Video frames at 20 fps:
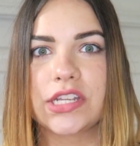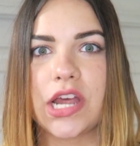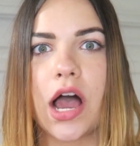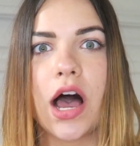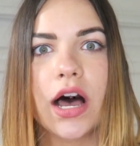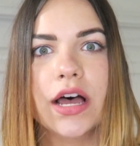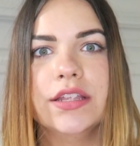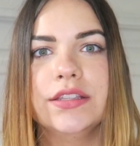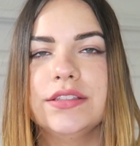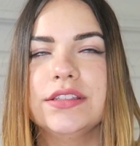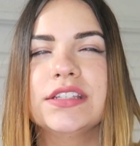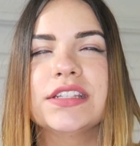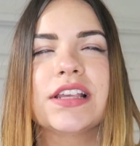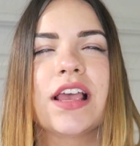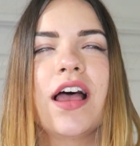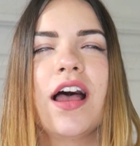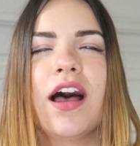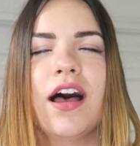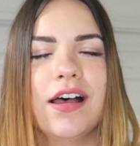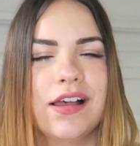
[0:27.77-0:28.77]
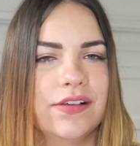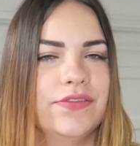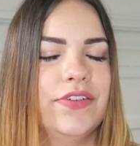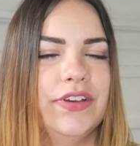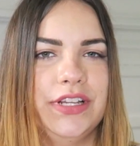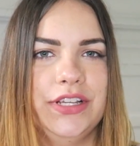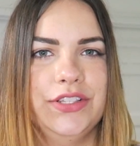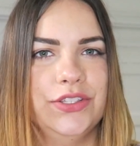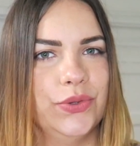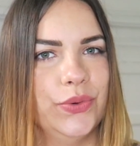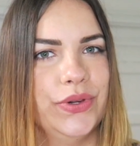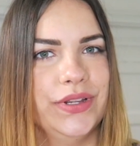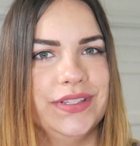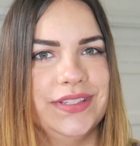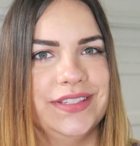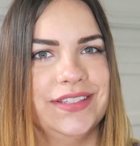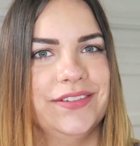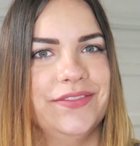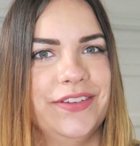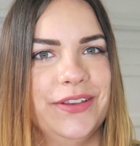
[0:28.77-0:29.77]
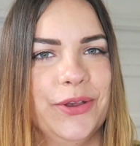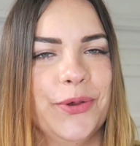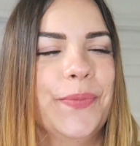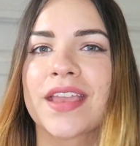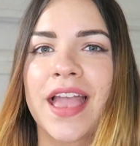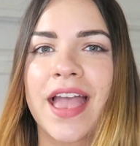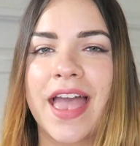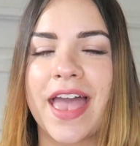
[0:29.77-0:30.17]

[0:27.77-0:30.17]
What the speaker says: tons of funny stories to film.